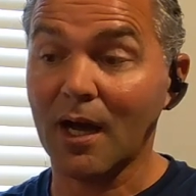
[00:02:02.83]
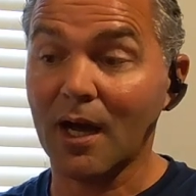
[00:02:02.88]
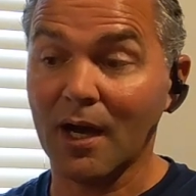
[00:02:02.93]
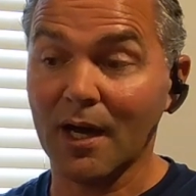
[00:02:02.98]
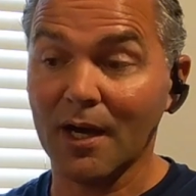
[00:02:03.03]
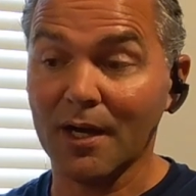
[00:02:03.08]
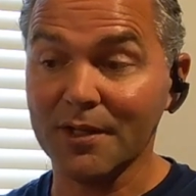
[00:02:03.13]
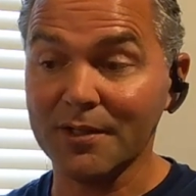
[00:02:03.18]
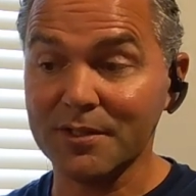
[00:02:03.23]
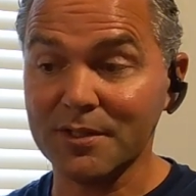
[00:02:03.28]

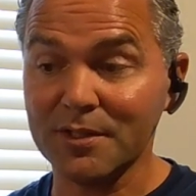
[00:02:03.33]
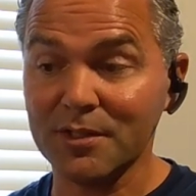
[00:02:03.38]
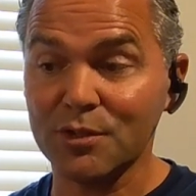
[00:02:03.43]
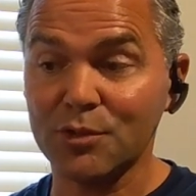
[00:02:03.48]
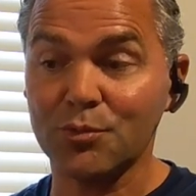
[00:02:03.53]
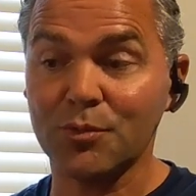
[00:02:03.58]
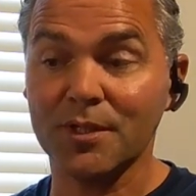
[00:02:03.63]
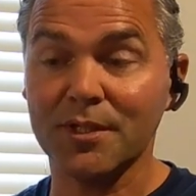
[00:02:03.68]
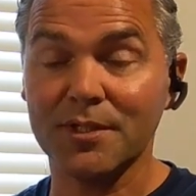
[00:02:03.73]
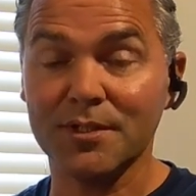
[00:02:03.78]

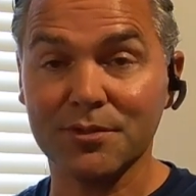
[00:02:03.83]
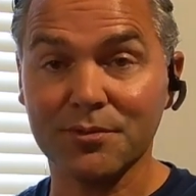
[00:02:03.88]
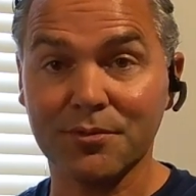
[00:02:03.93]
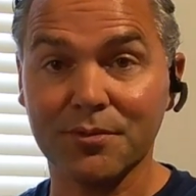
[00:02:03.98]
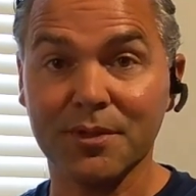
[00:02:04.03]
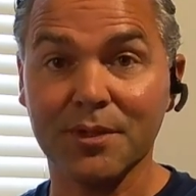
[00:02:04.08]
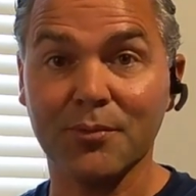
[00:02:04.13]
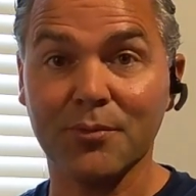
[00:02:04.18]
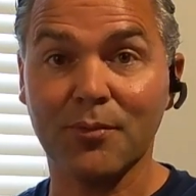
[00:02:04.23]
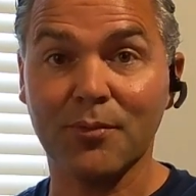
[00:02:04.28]

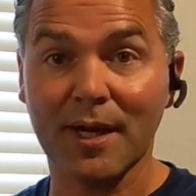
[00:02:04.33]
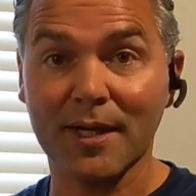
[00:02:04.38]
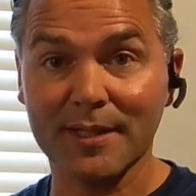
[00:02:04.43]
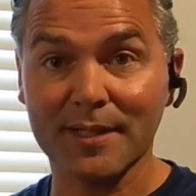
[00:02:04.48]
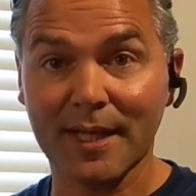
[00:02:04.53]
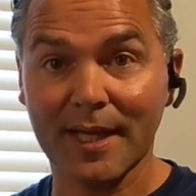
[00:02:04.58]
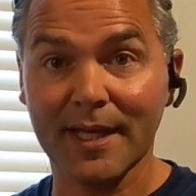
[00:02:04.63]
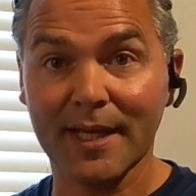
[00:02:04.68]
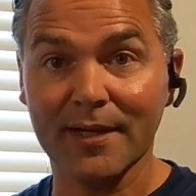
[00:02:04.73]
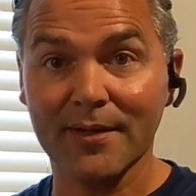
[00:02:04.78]
120-degree wide
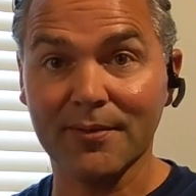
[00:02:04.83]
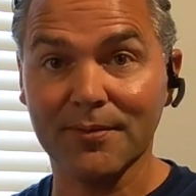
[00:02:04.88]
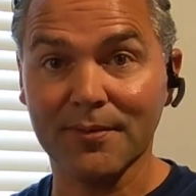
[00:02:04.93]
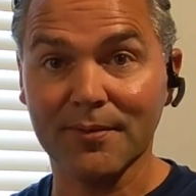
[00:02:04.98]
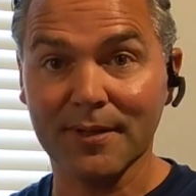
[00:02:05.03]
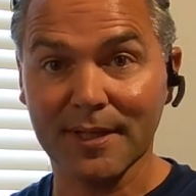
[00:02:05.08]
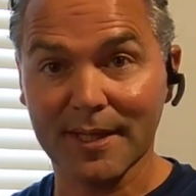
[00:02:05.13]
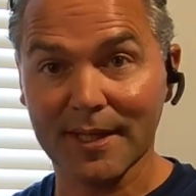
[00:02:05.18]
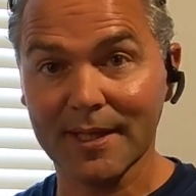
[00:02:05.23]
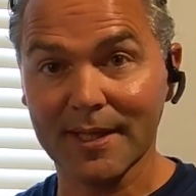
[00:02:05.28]

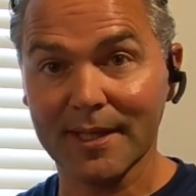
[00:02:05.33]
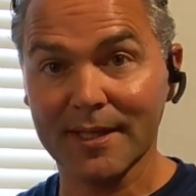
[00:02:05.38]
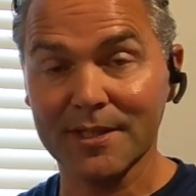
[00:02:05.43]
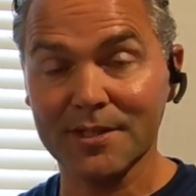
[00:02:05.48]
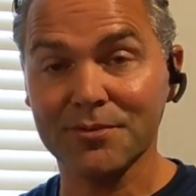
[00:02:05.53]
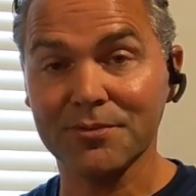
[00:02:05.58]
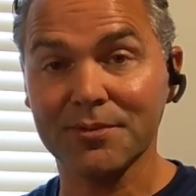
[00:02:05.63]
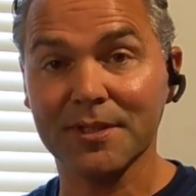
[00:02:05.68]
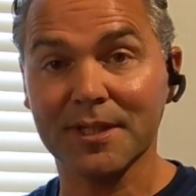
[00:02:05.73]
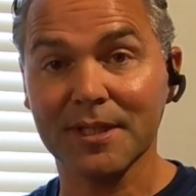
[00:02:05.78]
angle,
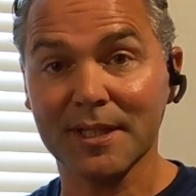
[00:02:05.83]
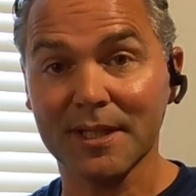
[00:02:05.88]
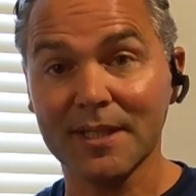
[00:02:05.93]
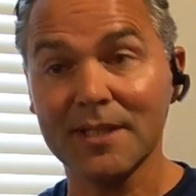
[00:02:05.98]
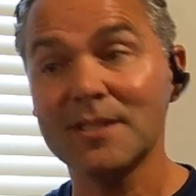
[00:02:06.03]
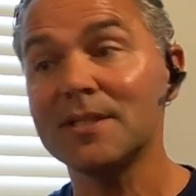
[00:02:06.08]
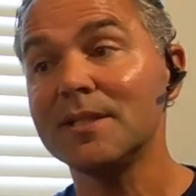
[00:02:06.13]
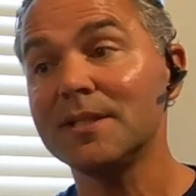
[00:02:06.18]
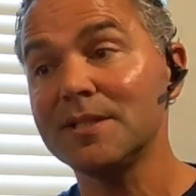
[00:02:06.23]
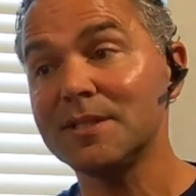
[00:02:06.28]
so you can
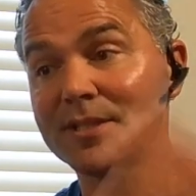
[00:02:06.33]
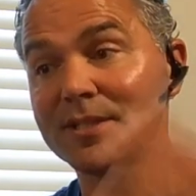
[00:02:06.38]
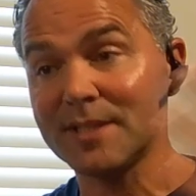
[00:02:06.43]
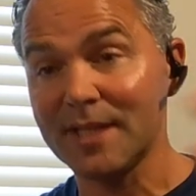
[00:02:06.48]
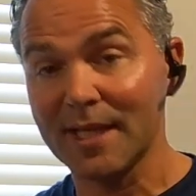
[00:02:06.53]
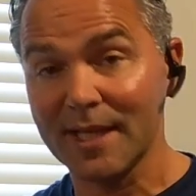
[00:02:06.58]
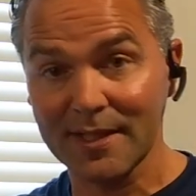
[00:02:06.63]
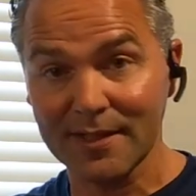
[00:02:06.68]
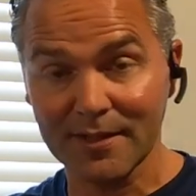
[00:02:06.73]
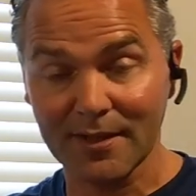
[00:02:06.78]
easily
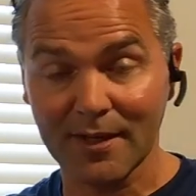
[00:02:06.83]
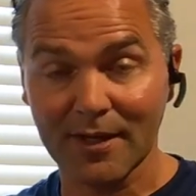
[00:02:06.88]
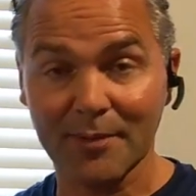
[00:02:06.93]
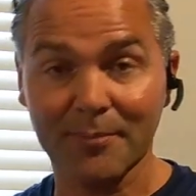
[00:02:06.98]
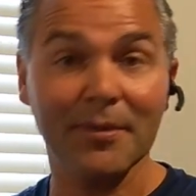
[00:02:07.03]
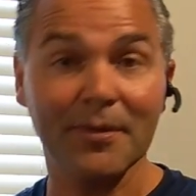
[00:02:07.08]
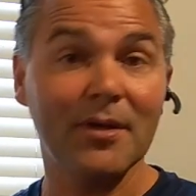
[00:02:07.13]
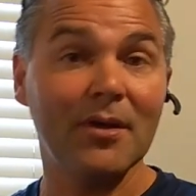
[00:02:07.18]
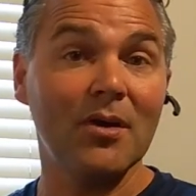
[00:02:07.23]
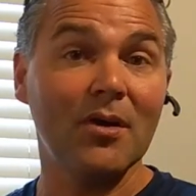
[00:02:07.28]
stand
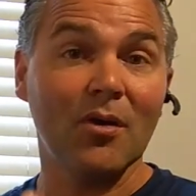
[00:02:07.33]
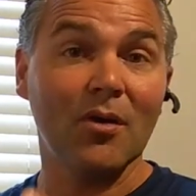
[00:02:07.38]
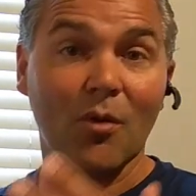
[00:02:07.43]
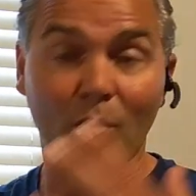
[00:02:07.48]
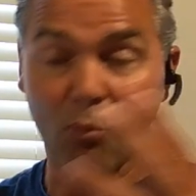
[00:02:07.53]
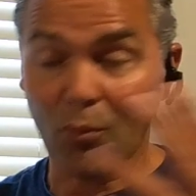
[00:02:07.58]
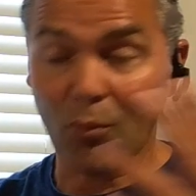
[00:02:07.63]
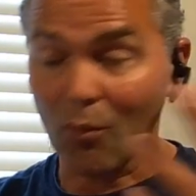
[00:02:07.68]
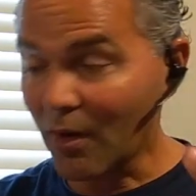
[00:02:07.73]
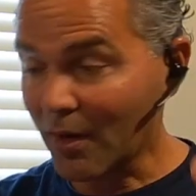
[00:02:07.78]
up,
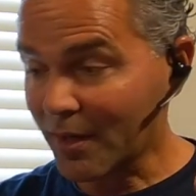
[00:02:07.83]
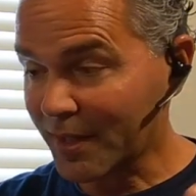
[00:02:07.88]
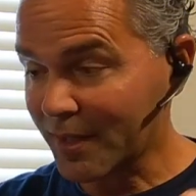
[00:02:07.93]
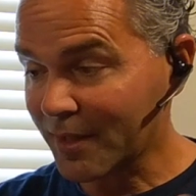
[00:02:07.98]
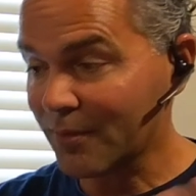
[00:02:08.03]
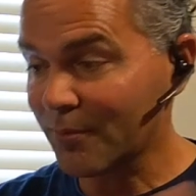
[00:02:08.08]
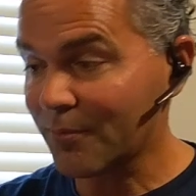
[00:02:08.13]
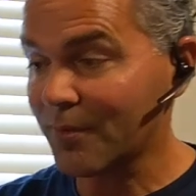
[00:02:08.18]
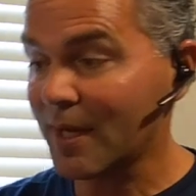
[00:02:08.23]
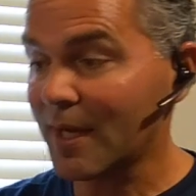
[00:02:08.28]
walking
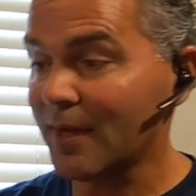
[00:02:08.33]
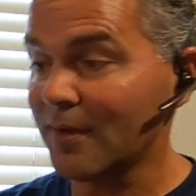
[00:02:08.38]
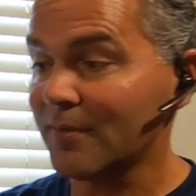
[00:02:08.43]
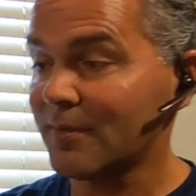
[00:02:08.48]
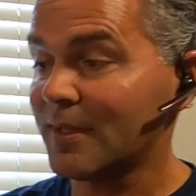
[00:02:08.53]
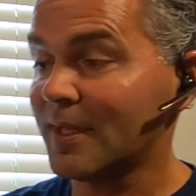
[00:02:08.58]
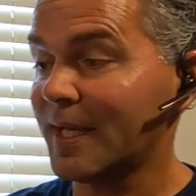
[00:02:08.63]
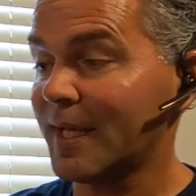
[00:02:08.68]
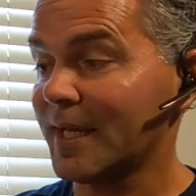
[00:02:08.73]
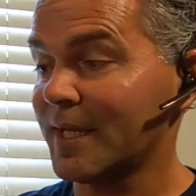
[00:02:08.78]

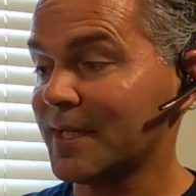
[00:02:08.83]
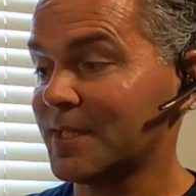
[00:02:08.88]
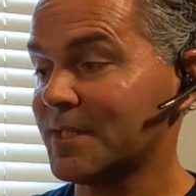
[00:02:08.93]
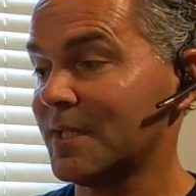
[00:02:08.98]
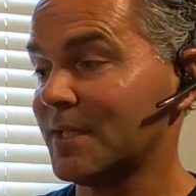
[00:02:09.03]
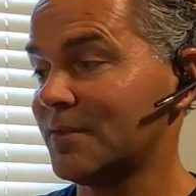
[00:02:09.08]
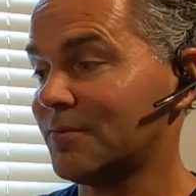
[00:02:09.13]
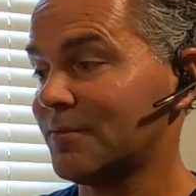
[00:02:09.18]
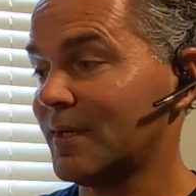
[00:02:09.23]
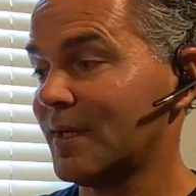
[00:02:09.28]
around,
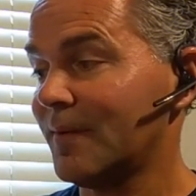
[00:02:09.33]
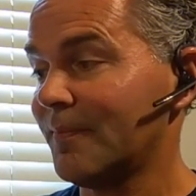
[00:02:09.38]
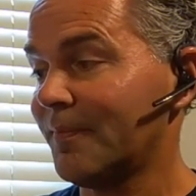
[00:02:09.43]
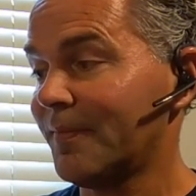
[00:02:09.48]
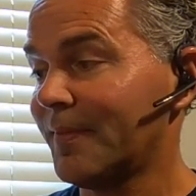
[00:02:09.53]
etc.